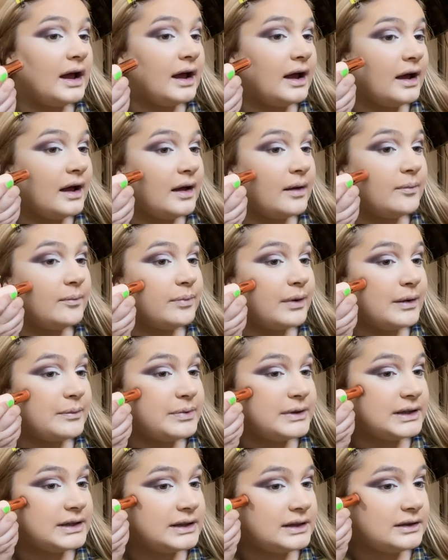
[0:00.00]
Um, but I've
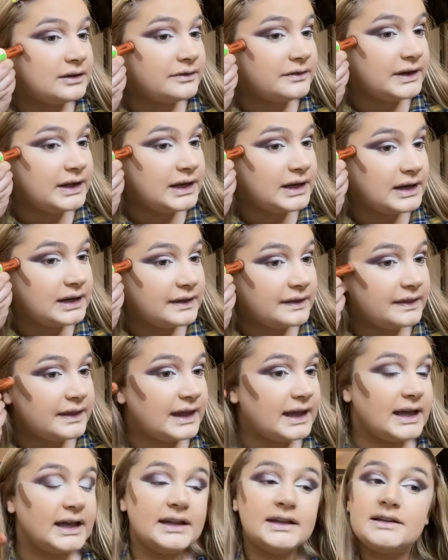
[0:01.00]
been loving
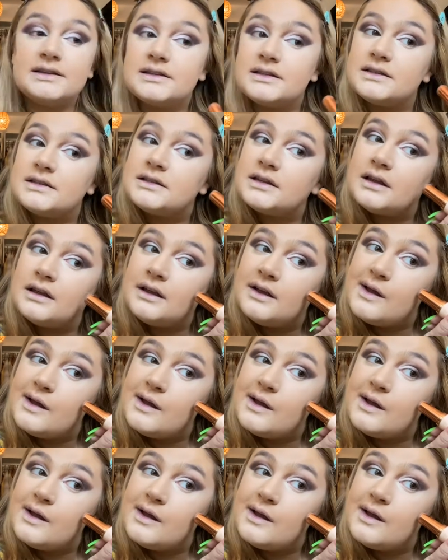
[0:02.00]
this.